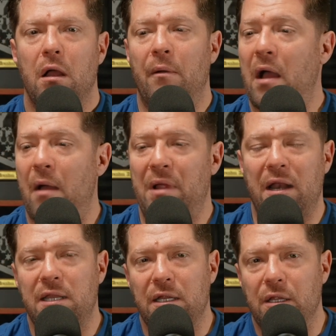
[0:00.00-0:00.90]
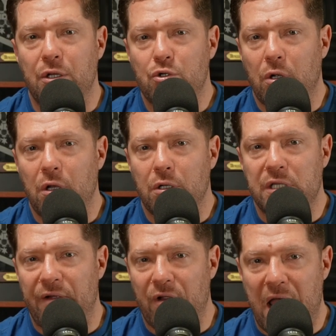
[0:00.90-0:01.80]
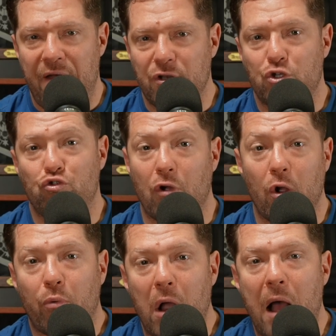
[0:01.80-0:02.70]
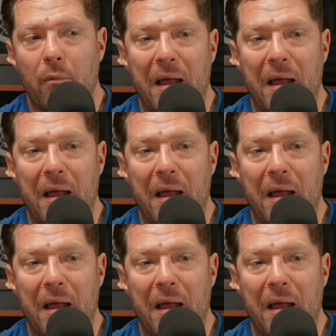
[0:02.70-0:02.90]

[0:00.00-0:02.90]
I'm not addicted to drugs, never have a drug problem.